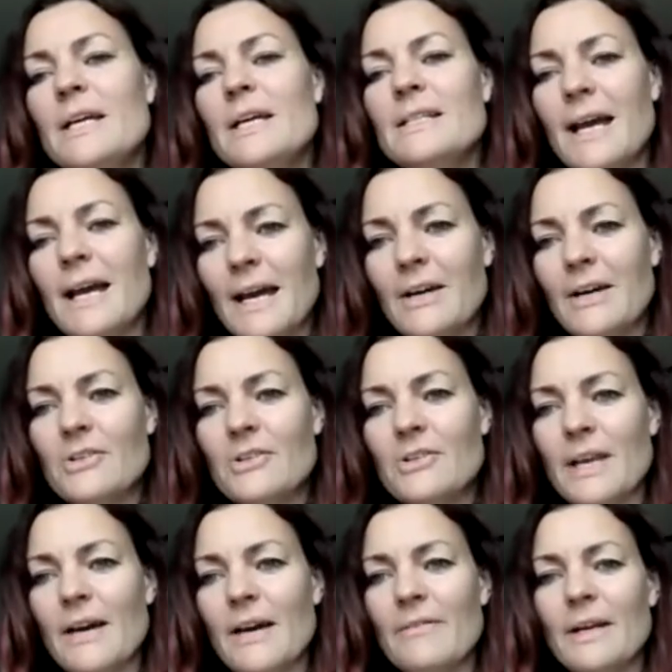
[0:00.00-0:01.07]
to
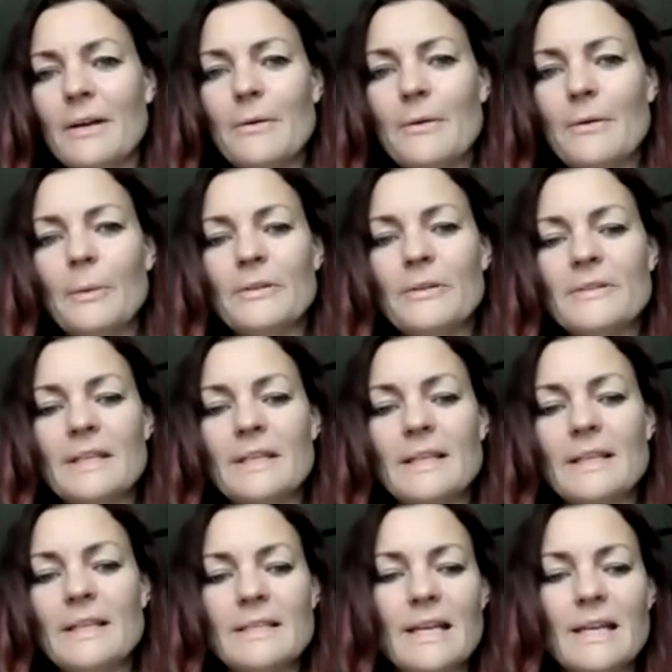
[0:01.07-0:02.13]
actually have an equitable seat at
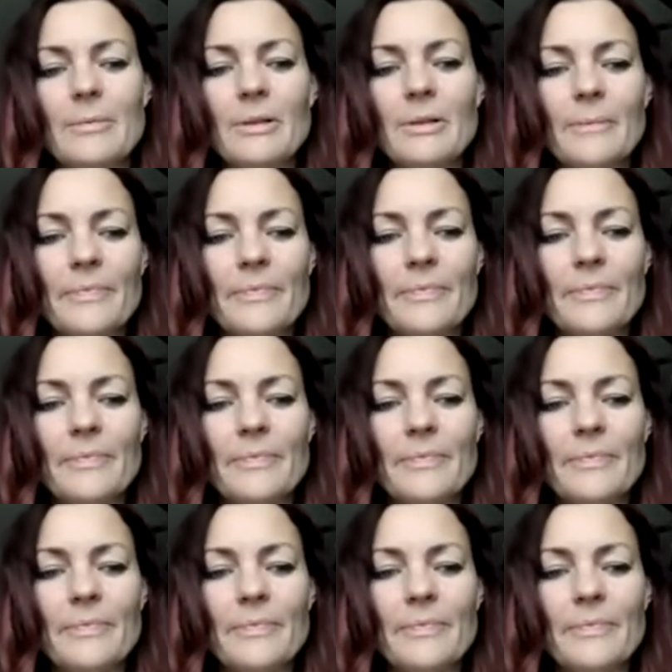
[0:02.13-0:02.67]
the table.